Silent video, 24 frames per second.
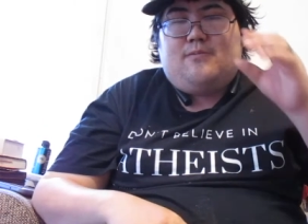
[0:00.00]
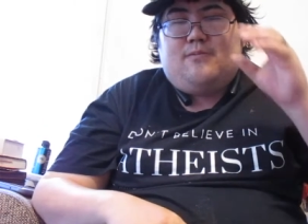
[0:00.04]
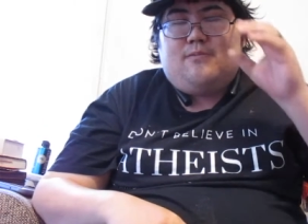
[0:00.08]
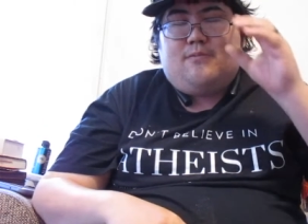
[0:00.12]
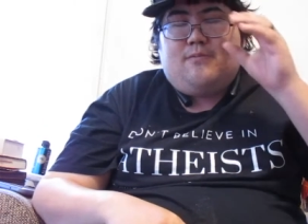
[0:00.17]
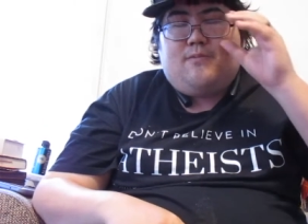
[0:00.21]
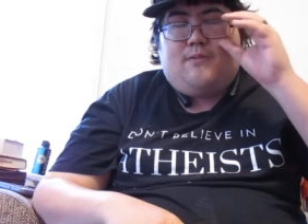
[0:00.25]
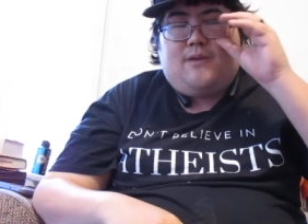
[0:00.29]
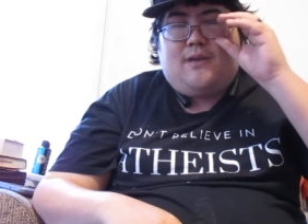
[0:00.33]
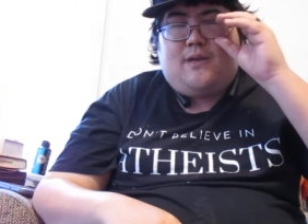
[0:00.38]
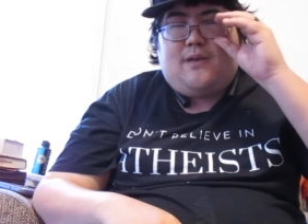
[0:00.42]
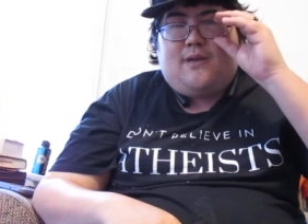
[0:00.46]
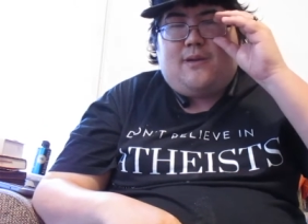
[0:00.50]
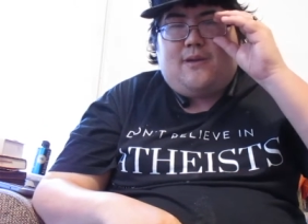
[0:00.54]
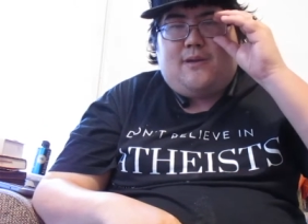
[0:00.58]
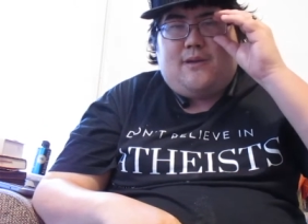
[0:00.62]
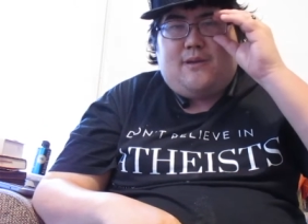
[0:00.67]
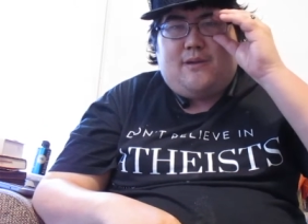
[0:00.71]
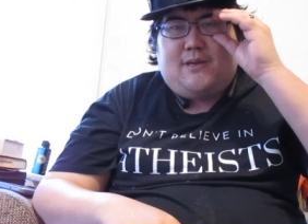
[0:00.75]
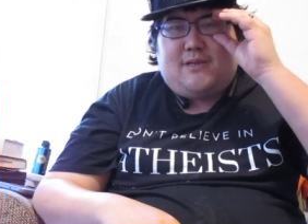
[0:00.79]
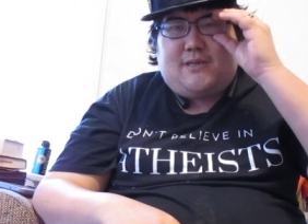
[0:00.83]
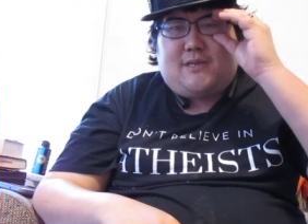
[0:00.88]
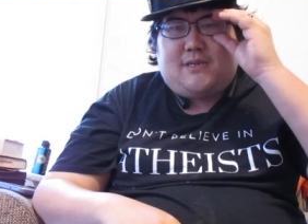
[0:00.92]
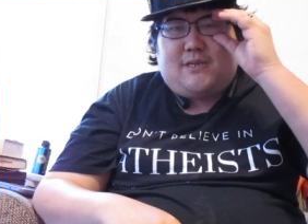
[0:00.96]
and
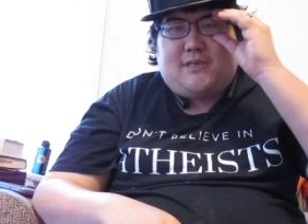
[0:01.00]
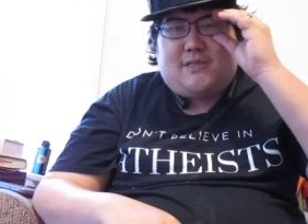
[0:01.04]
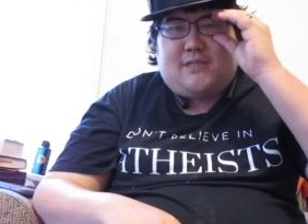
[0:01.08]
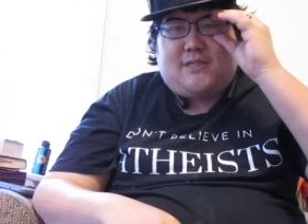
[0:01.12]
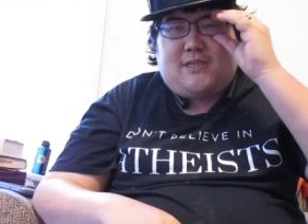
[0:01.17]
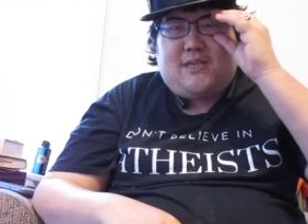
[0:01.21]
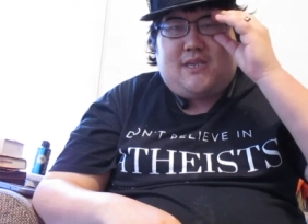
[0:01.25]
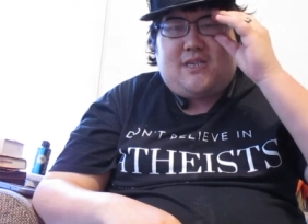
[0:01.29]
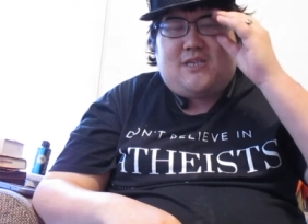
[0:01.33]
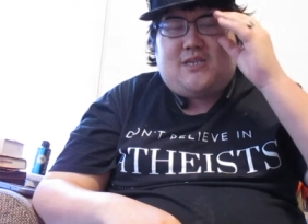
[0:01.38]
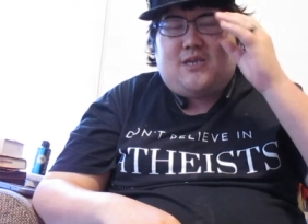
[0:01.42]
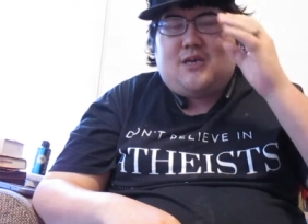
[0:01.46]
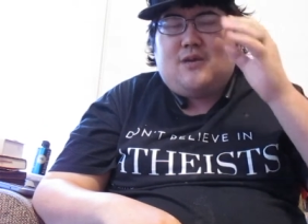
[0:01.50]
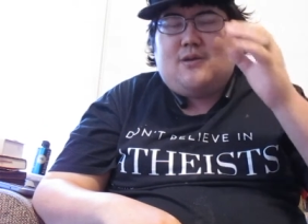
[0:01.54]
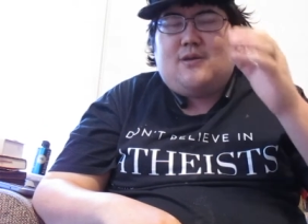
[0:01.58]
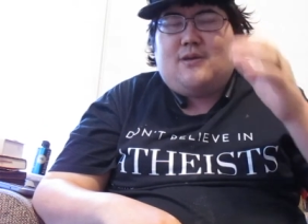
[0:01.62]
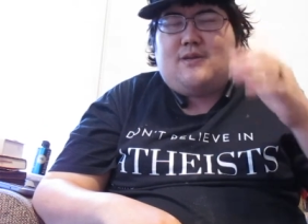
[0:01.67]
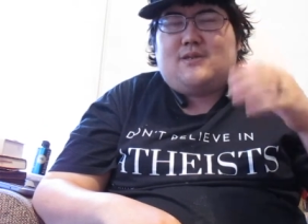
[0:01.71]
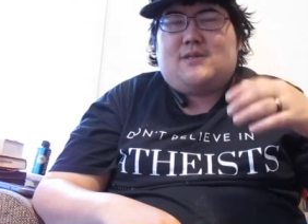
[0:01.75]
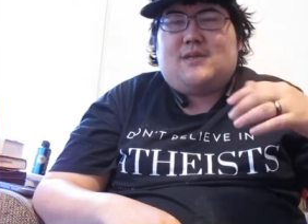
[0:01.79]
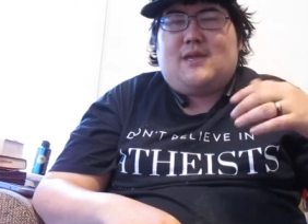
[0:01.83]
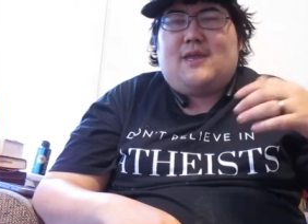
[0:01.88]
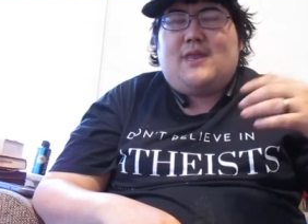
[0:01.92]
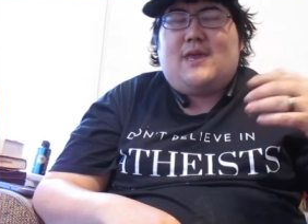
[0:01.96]

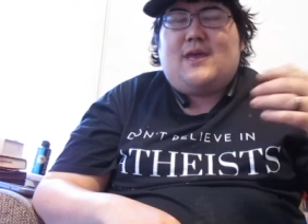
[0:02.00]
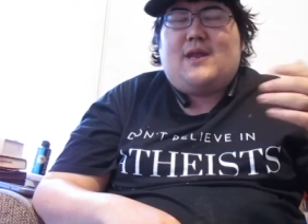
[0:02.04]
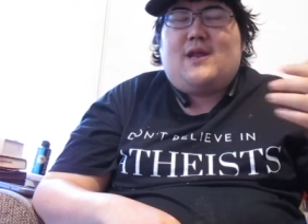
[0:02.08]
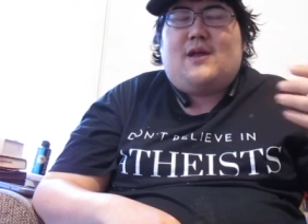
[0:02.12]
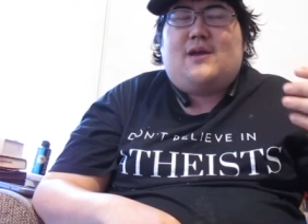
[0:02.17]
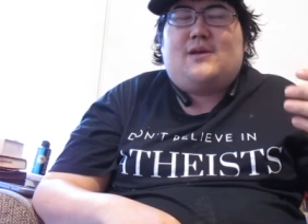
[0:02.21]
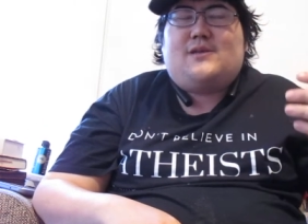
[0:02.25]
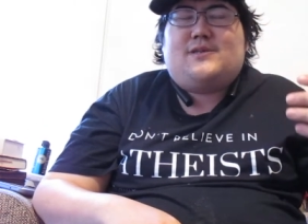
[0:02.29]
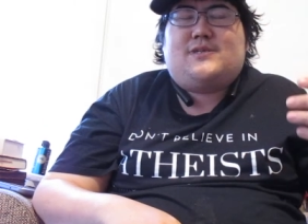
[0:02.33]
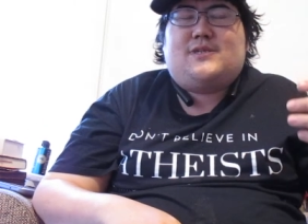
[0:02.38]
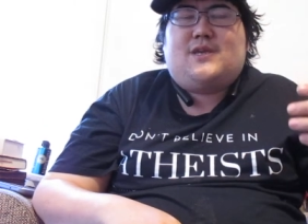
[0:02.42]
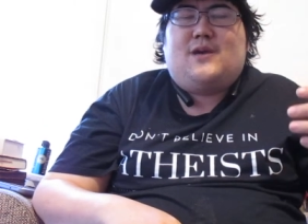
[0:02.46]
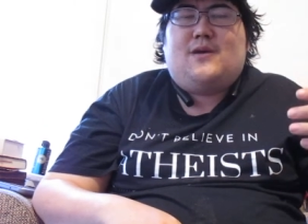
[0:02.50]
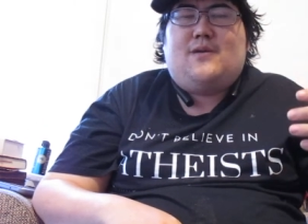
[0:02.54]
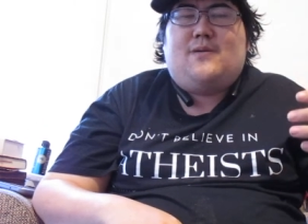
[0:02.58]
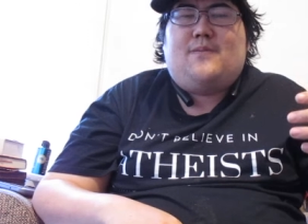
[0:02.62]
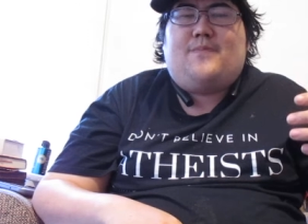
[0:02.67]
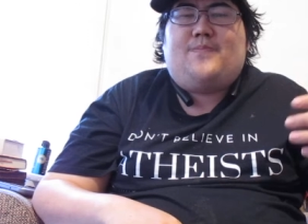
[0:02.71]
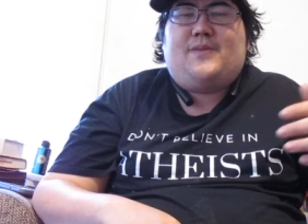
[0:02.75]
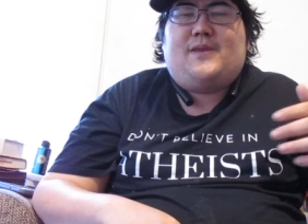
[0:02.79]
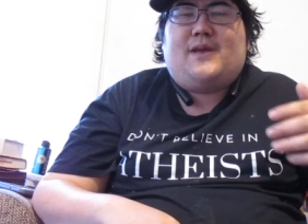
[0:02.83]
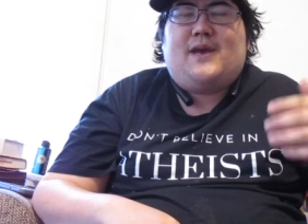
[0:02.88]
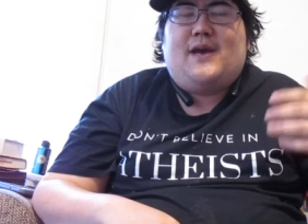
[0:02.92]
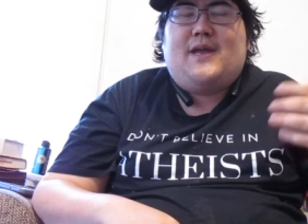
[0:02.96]
then
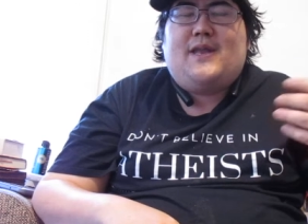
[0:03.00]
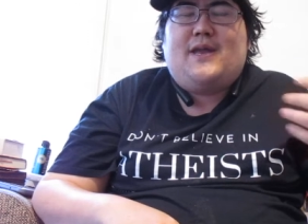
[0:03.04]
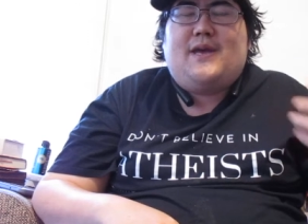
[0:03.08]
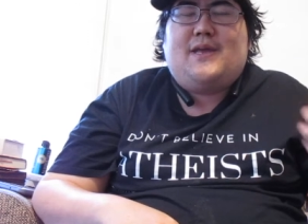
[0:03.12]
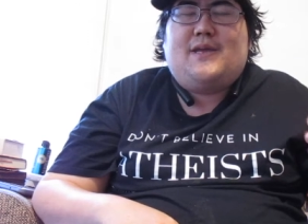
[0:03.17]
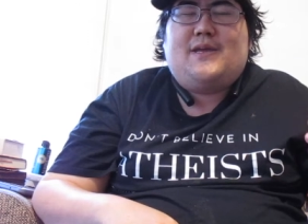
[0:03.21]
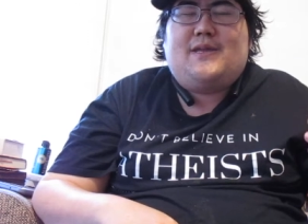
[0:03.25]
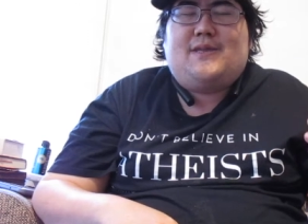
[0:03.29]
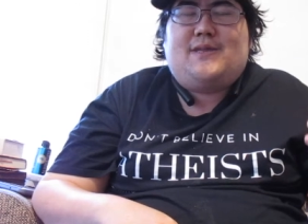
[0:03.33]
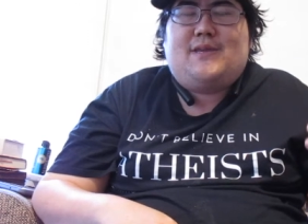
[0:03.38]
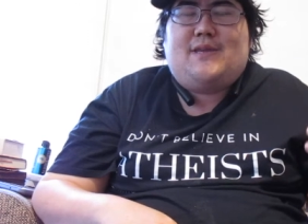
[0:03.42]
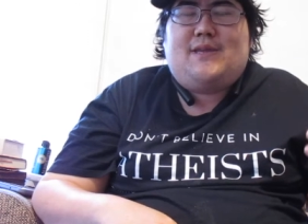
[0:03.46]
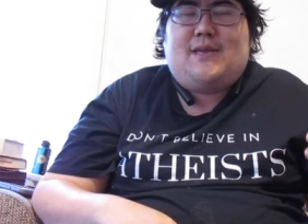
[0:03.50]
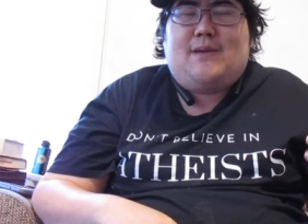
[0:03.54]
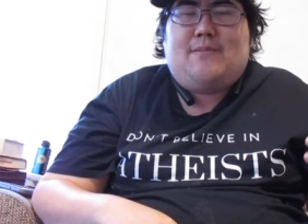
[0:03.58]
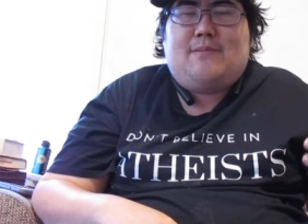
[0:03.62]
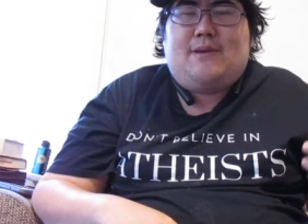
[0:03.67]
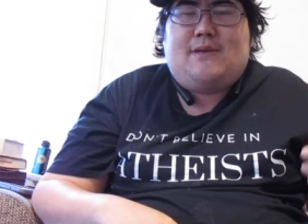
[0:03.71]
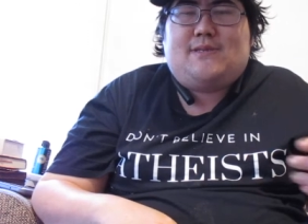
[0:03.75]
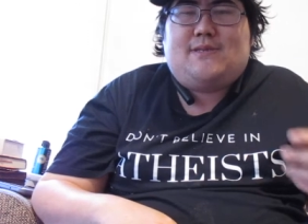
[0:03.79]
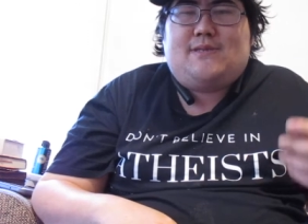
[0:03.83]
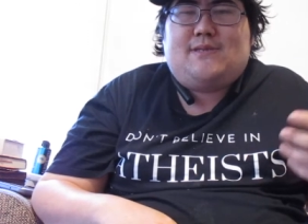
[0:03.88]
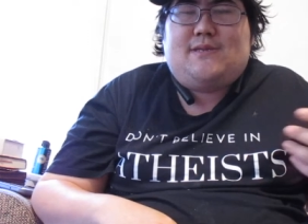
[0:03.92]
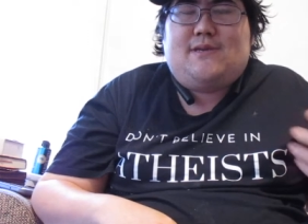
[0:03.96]
also another thing that
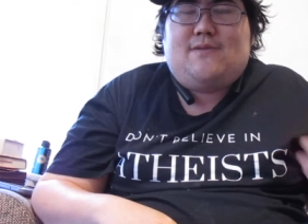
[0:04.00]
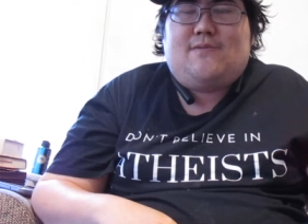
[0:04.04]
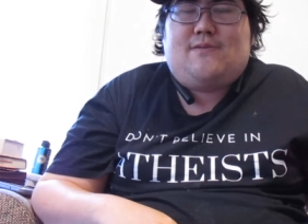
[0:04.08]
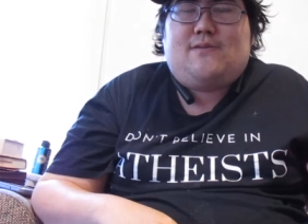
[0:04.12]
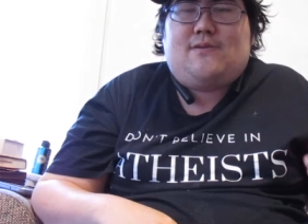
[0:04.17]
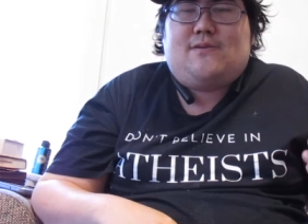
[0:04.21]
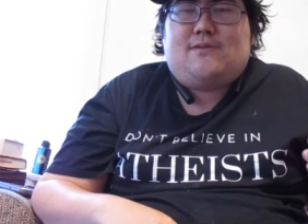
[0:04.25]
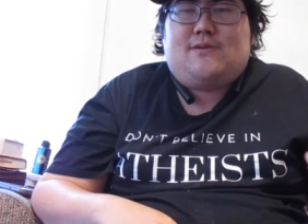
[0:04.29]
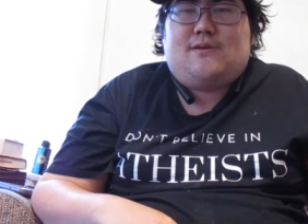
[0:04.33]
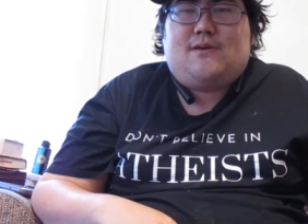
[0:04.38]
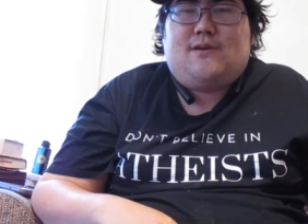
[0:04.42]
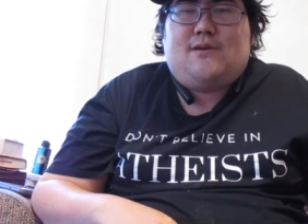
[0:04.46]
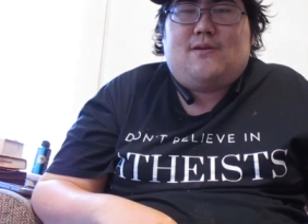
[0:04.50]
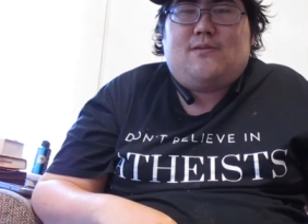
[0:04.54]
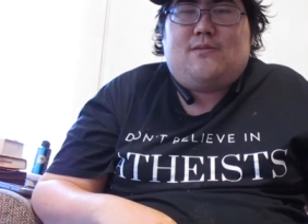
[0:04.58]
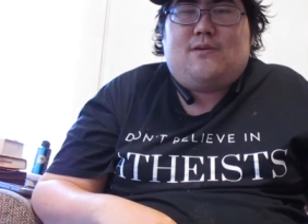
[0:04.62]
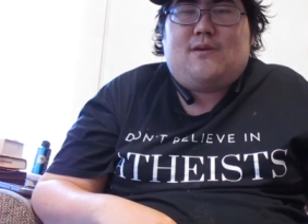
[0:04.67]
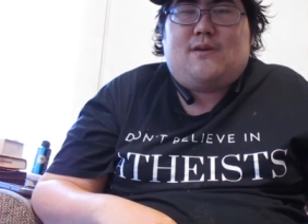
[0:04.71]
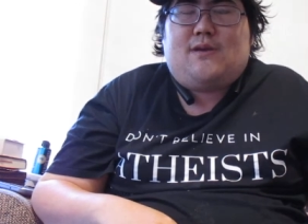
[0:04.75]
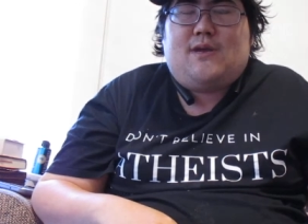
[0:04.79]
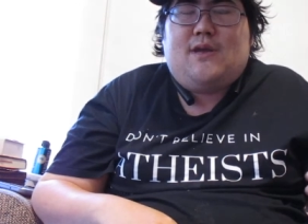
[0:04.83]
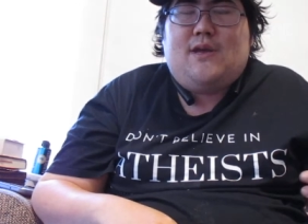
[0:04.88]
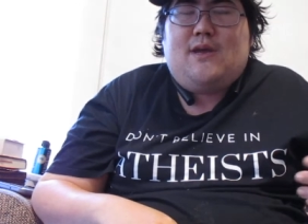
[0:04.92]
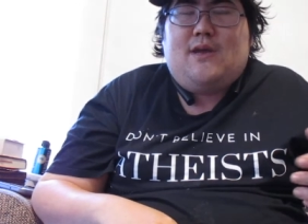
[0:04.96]
makes it difficult to go to
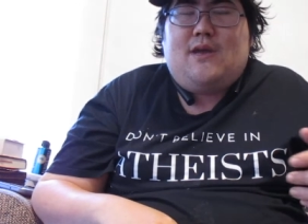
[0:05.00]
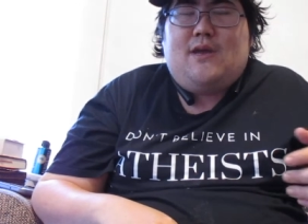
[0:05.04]
work